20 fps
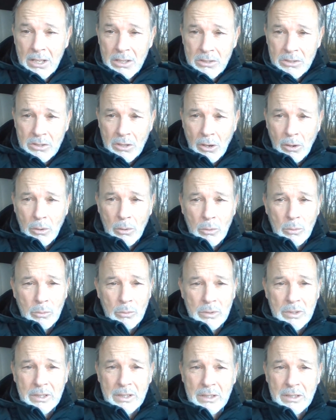
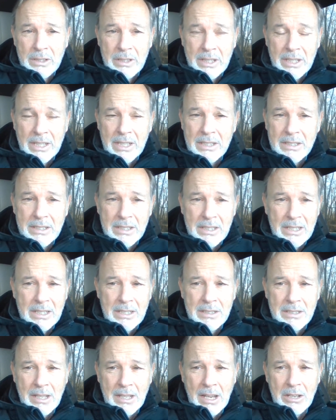So this
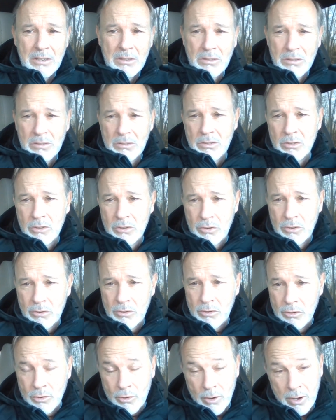is a
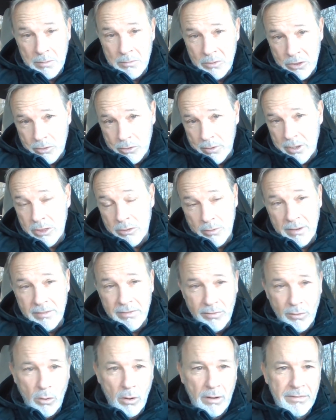dream
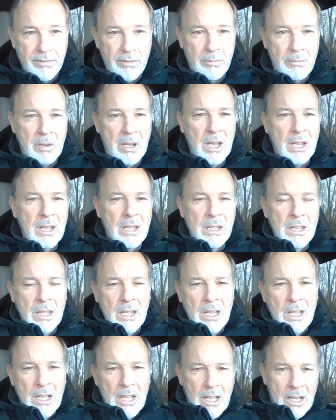334 for me
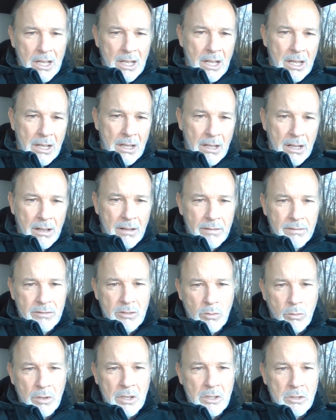uh, of
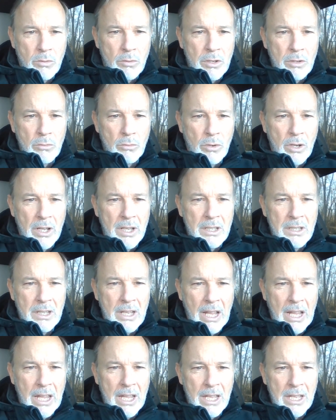2021,
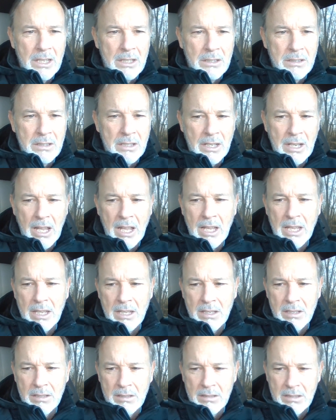and today
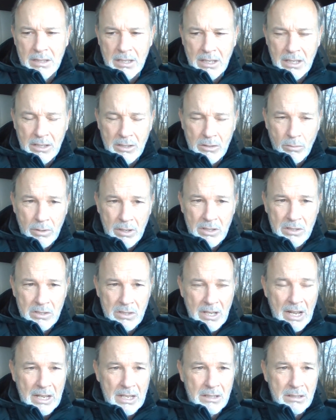is the
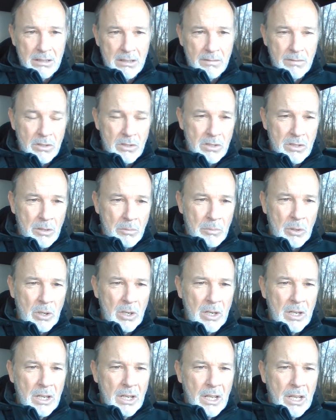22nd of
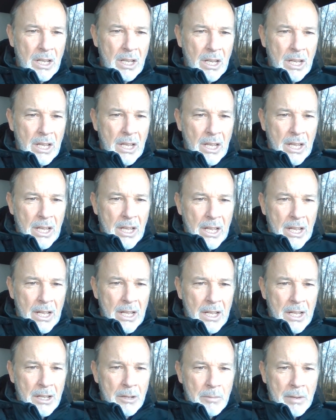December.
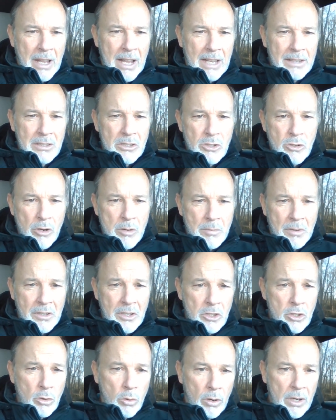Um, I had this dream on
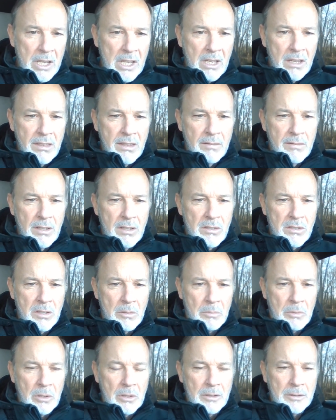the 20th of
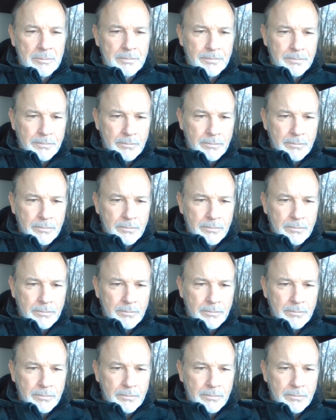December,